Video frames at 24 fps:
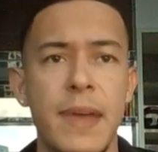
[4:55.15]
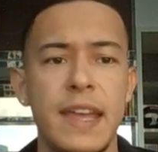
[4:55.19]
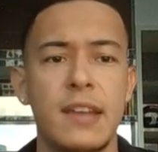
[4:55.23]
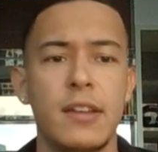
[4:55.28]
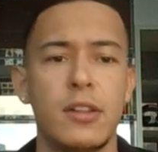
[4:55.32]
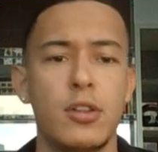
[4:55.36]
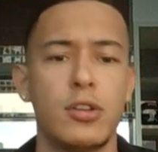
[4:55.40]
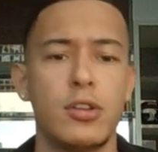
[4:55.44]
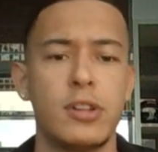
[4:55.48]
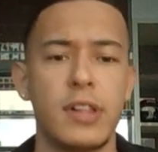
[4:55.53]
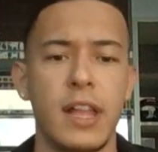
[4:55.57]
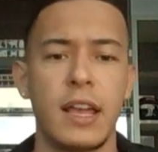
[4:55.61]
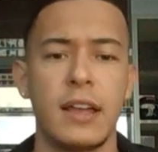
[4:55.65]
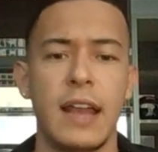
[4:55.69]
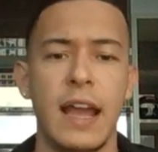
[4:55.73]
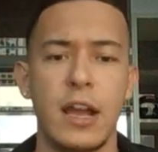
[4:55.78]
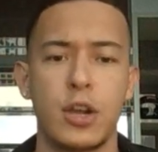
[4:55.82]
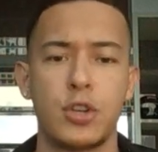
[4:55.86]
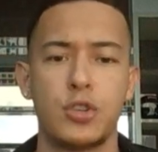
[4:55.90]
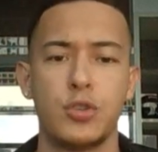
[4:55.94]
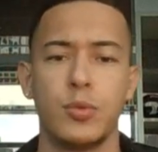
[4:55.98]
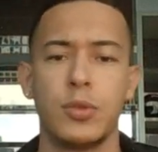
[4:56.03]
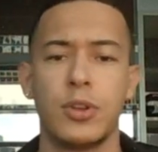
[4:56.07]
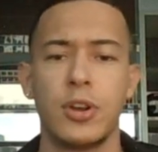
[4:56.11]
make it look like
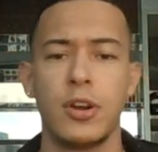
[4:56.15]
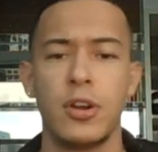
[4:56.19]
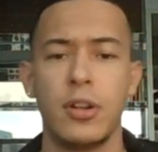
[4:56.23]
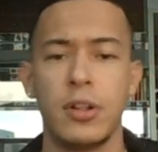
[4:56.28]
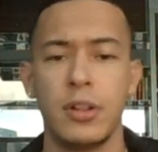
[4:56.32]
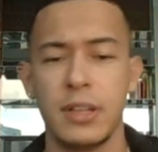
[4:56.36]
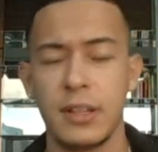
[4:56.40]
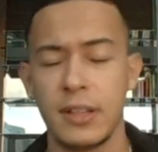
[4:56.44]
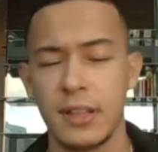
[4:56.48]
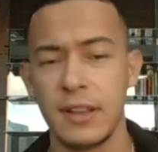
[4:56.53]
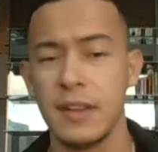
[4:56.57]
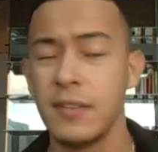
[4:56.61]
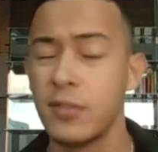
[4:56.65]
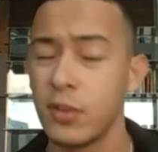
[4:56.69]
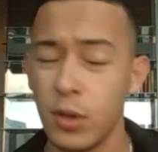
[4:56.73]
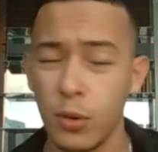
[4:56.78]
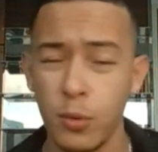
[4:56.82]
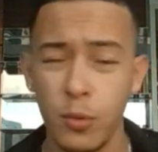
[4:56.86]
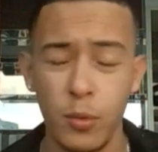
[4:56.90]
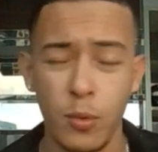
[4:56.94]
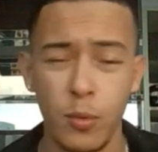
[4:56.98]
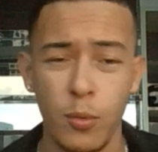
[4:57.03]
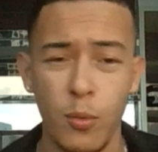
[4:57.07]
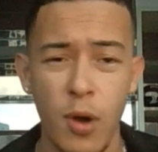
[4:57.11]
an actual girl,
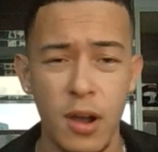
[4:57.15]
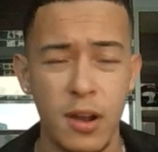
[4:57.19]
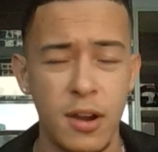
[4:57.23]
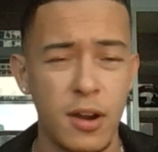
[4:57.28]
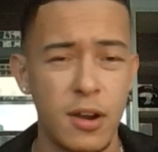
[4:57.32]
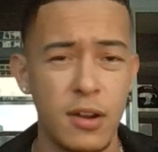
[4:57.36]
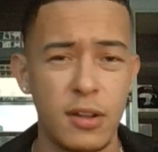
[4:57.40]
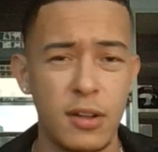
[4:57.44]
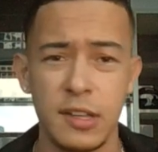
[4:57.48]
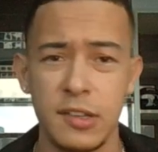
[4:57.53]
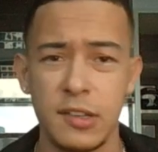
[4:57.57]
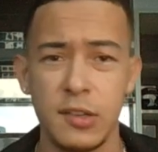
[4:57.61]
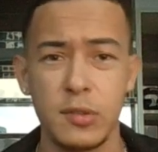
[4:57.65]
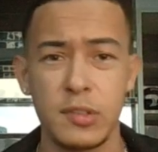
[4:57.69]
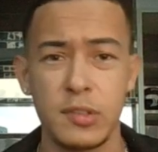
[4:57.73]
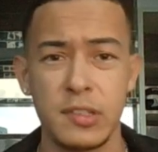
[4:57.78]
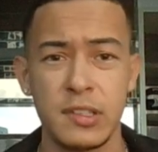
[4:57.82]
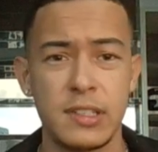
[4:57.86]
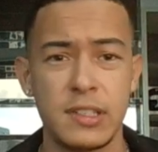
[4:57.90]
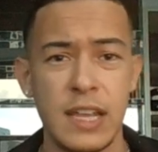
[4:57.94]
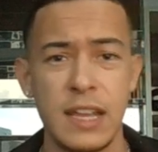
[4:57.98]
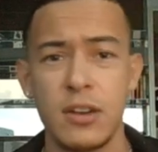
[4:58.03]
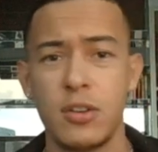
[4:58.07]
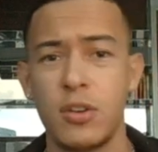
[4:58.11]
even though what girl is
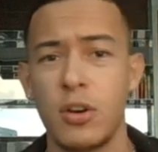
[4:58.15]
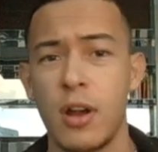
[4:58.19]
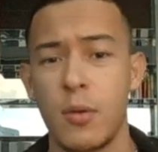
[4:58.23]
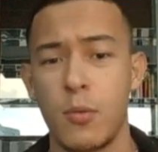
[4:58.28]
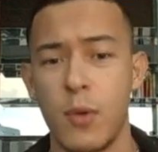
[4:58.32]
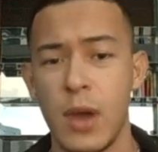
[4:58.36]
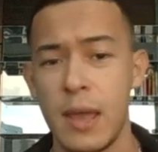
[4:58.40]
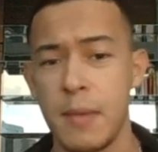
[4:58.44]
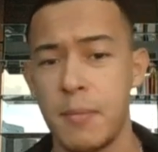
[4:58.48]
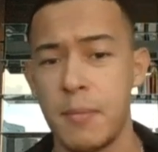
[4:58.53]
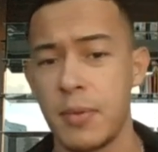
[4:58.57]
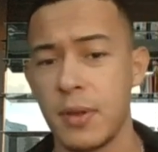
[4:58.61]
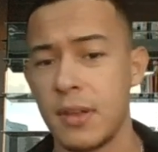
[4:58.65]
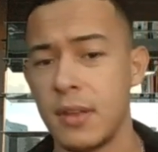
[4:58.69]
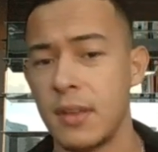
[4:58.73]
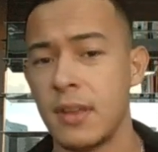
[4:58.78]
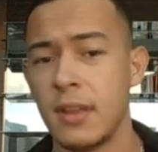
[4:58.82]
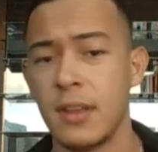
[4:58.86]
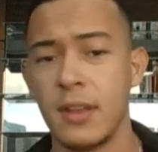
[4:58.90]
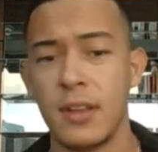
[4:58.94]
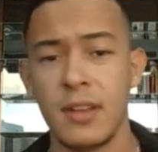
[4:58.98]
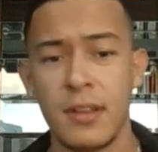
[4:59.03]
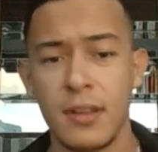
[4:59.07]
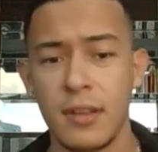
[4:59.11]
using Tinder on
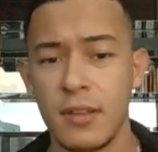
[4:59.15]
web?